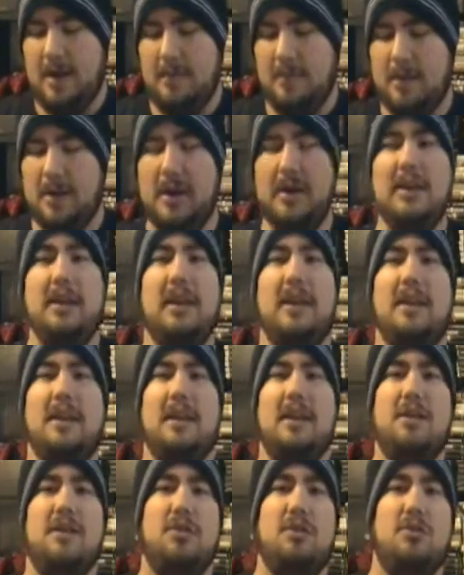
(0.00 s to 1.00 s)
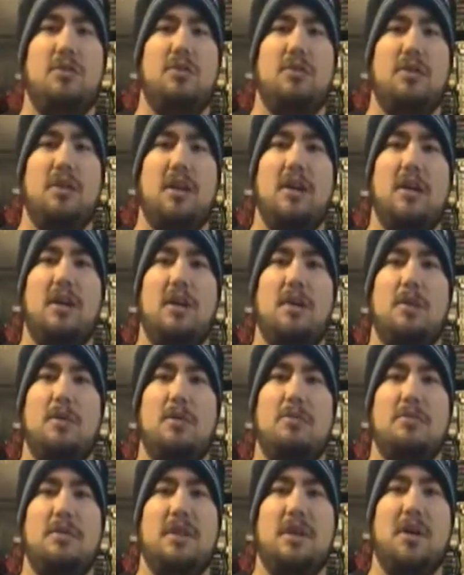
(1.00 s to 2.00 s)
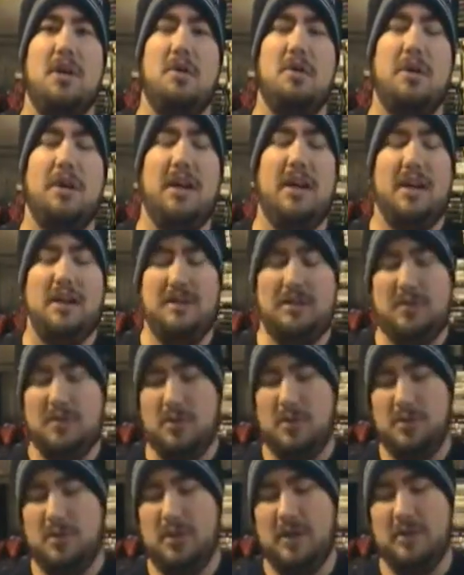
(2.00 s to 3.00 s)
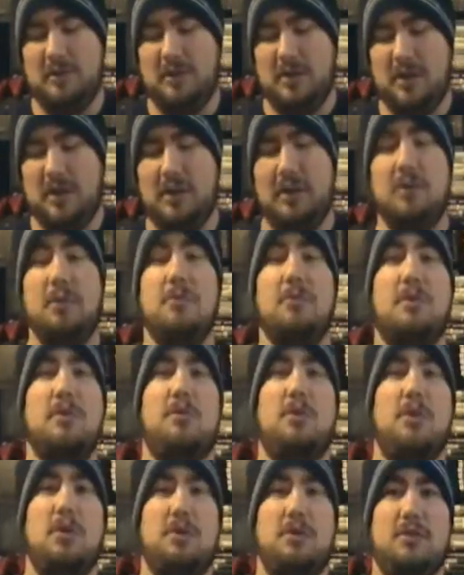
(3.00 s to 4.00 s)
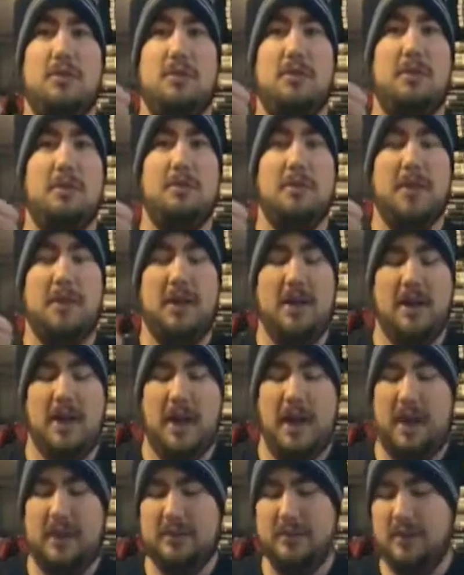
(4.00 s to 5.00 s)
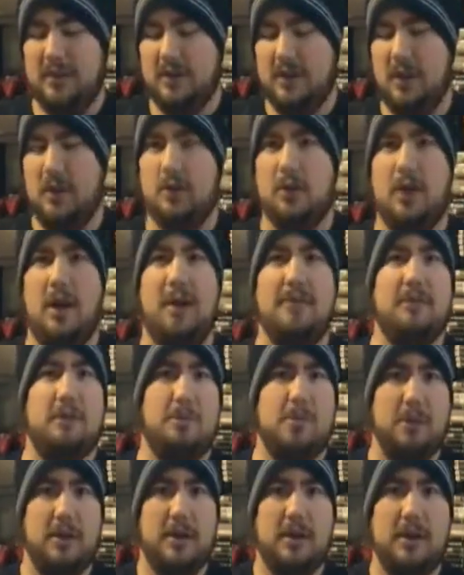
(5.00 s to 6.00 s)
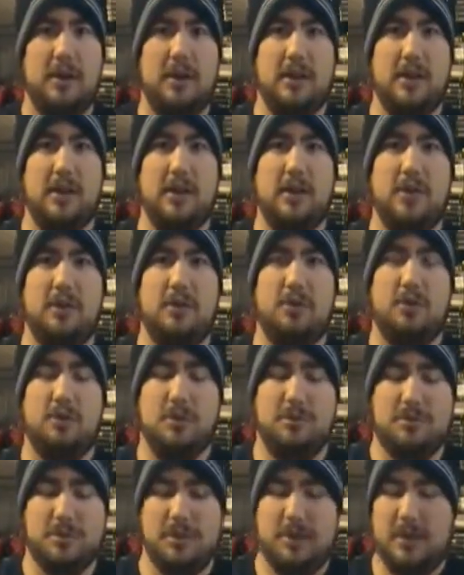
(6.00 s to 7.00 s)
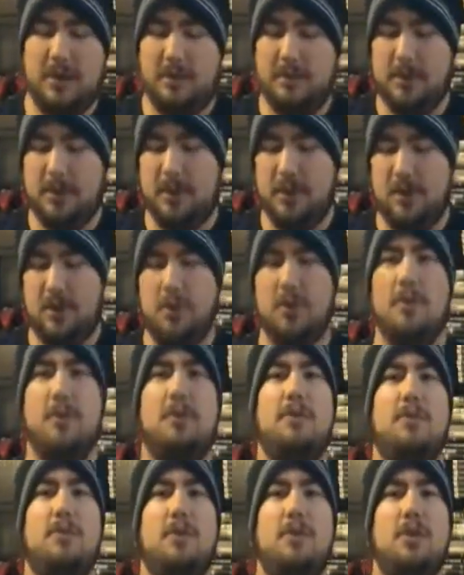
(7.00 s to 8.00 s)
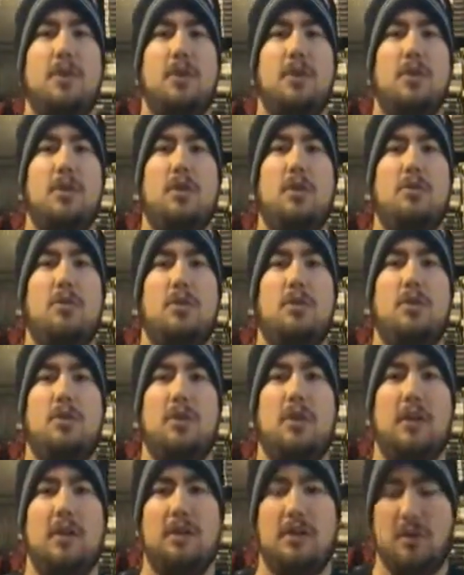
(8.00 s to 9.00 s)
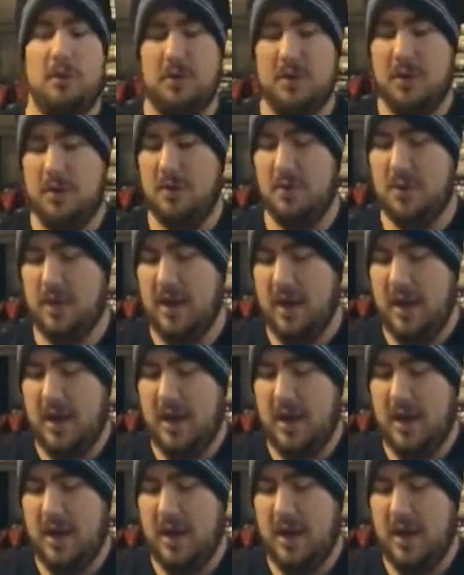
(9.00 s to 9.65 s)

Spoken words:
But I did get to use the Grimsy code again, so thanks again Grimsy42. Excellent code. I'll have to put it in the description down below for those of you that don't know.